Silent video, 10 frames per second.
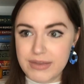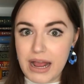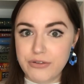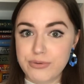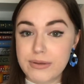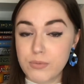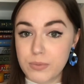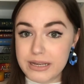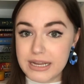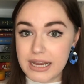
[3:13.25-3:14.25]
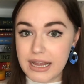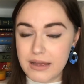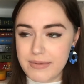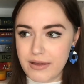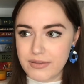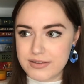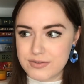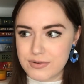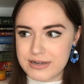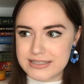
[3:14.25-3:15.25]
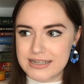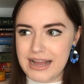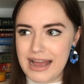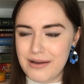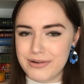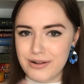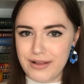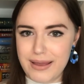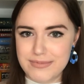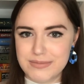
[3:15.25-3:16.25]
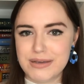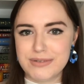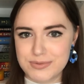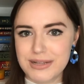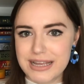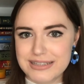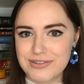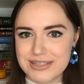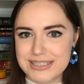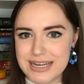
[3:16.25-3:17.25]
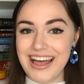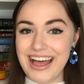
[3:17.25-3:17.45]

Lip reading: but actually reading about the stories and how it all came to be was really interesting.